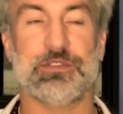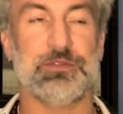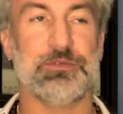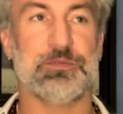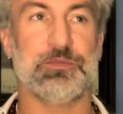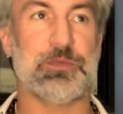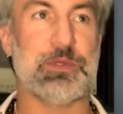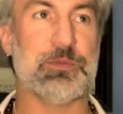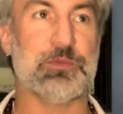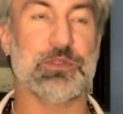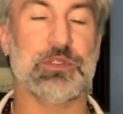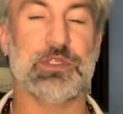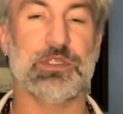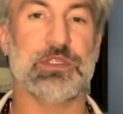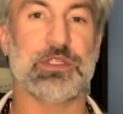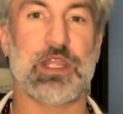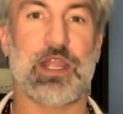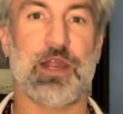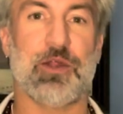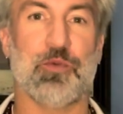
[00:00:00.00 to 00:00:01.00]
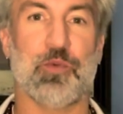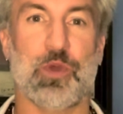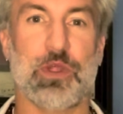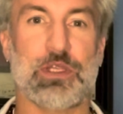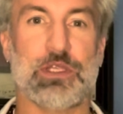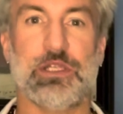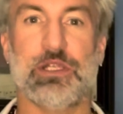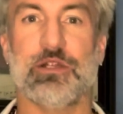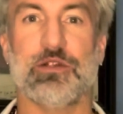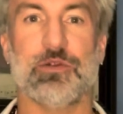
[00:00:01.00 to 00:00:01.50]
people didn't care what
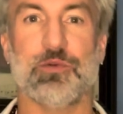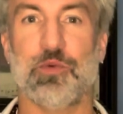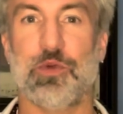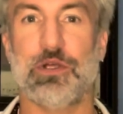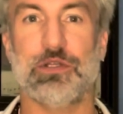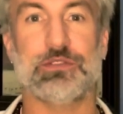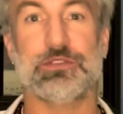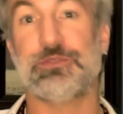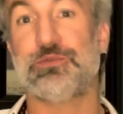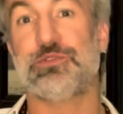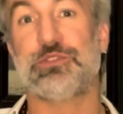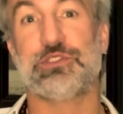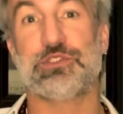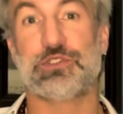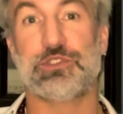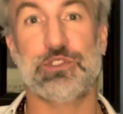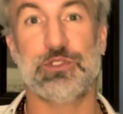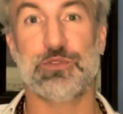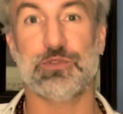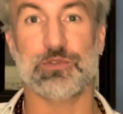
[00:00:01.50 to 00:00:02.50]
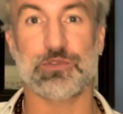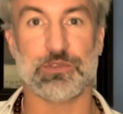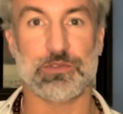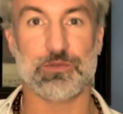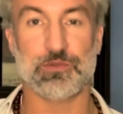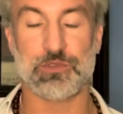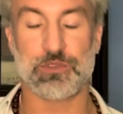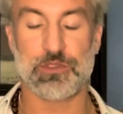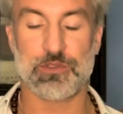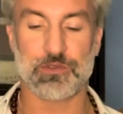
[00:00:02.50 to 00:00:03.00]
year it was. It was just used. It
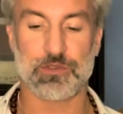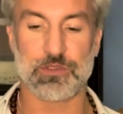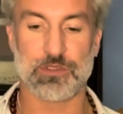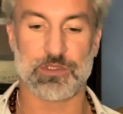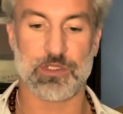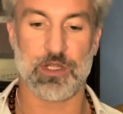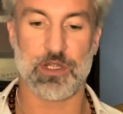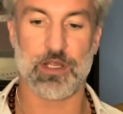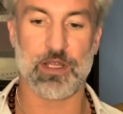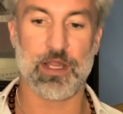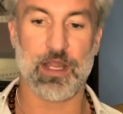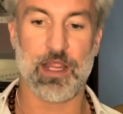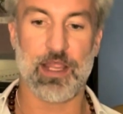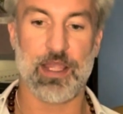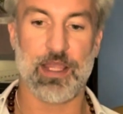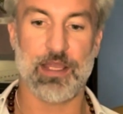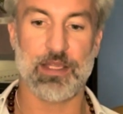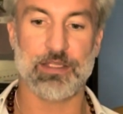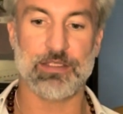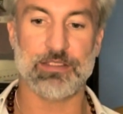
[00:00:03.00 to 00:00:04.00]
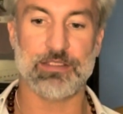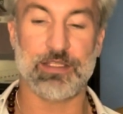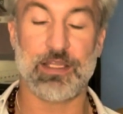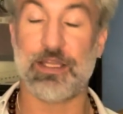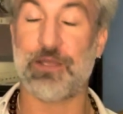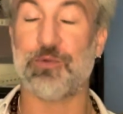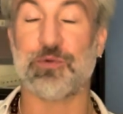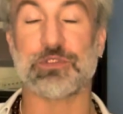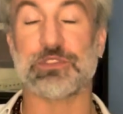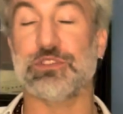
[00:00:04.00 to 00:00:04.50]
was used guitar, and
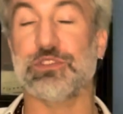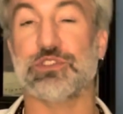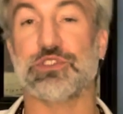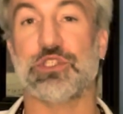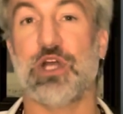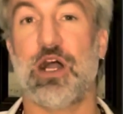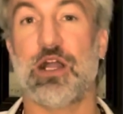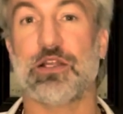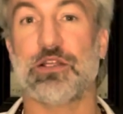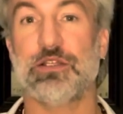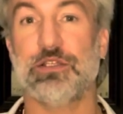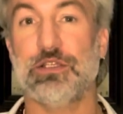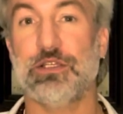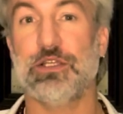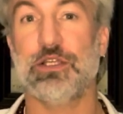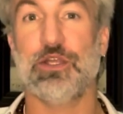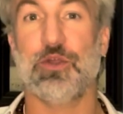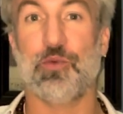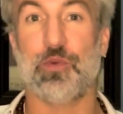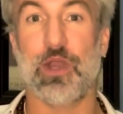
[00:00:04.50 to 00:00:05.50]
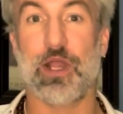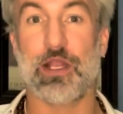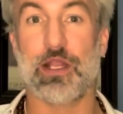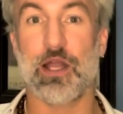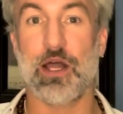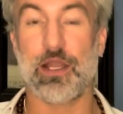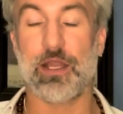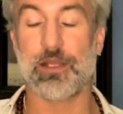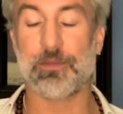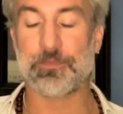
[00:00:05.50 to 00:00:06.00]
it wasn't stock when I
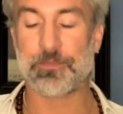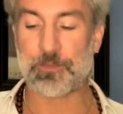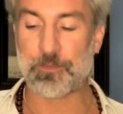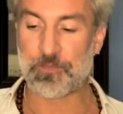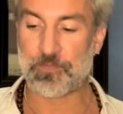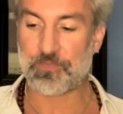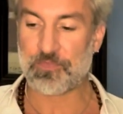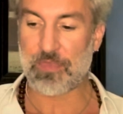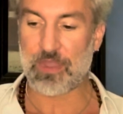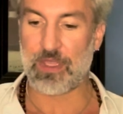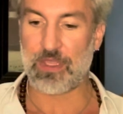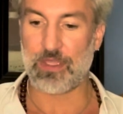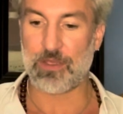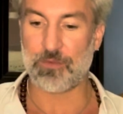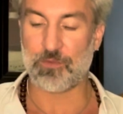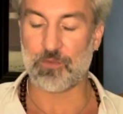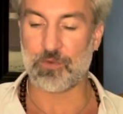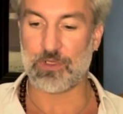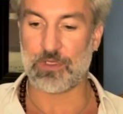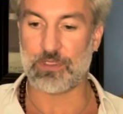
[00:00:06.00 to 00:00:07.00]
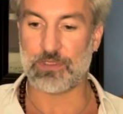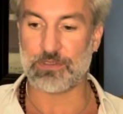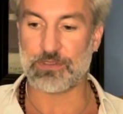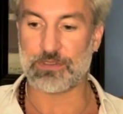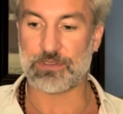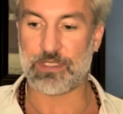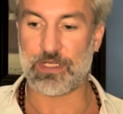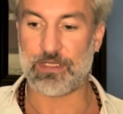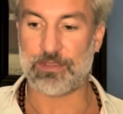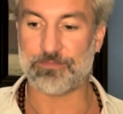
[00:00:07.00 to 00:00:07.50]
got it. It was,
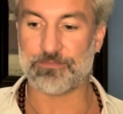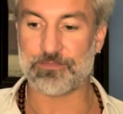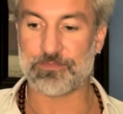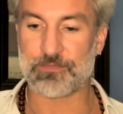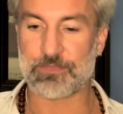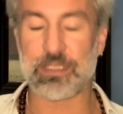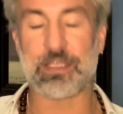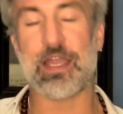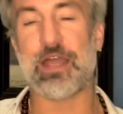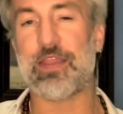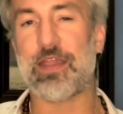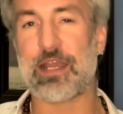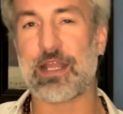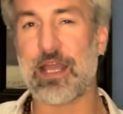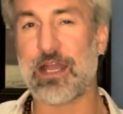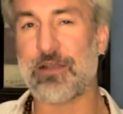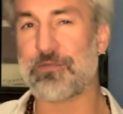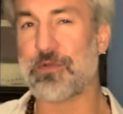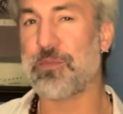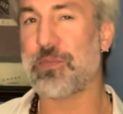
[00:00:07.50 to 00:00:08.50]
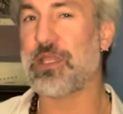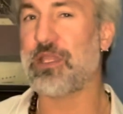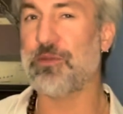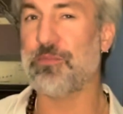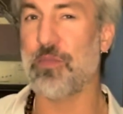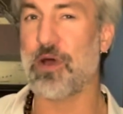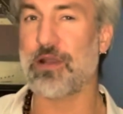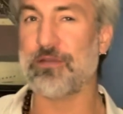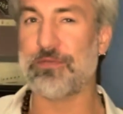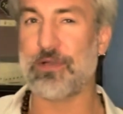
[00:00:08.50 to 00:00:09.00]
the guy that I got it from, he
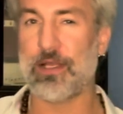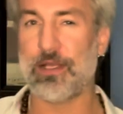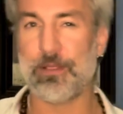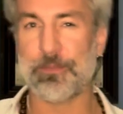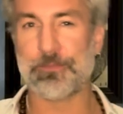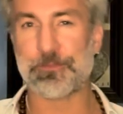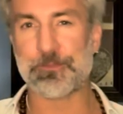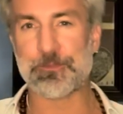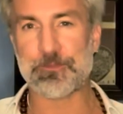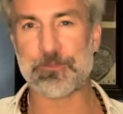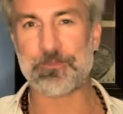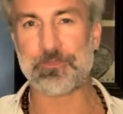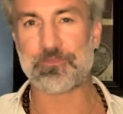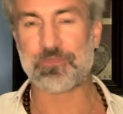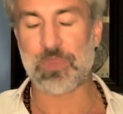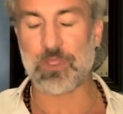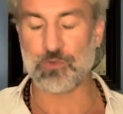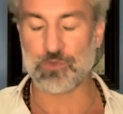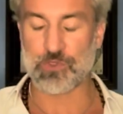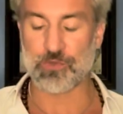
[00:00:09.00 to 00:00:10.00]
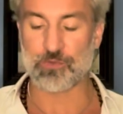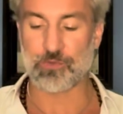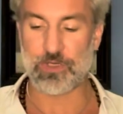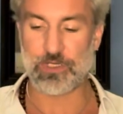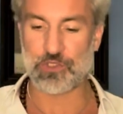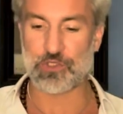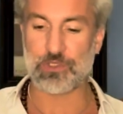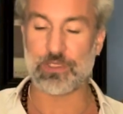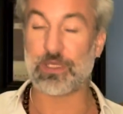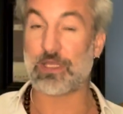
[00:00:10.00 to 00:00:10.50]
had modified it. It was
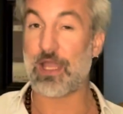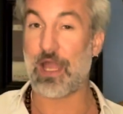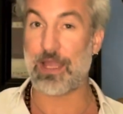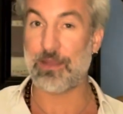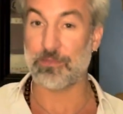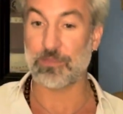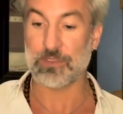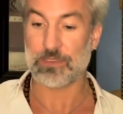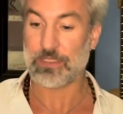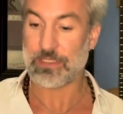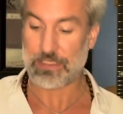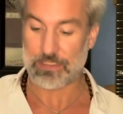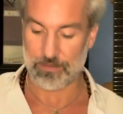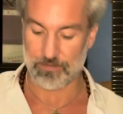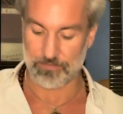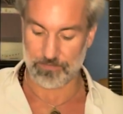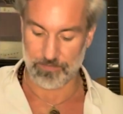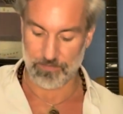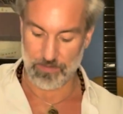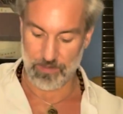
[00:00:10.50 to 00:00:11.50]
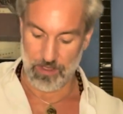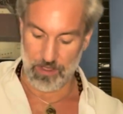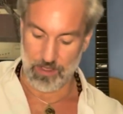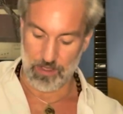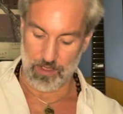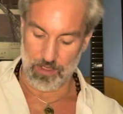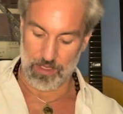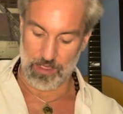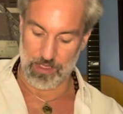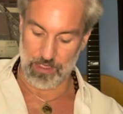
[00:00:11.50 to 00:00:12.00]
originally, I believe,
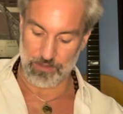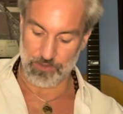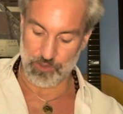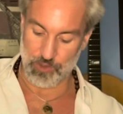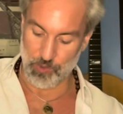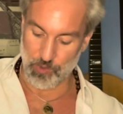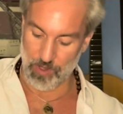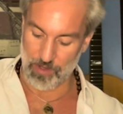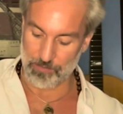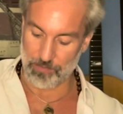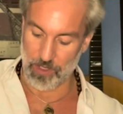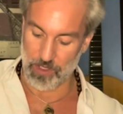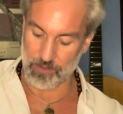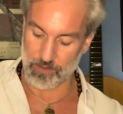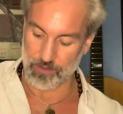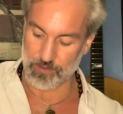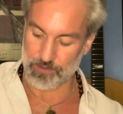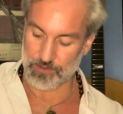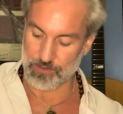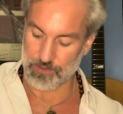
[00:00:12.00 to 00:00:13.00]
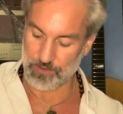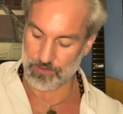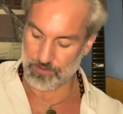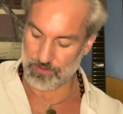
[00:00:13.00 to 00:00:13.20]
two humbuckers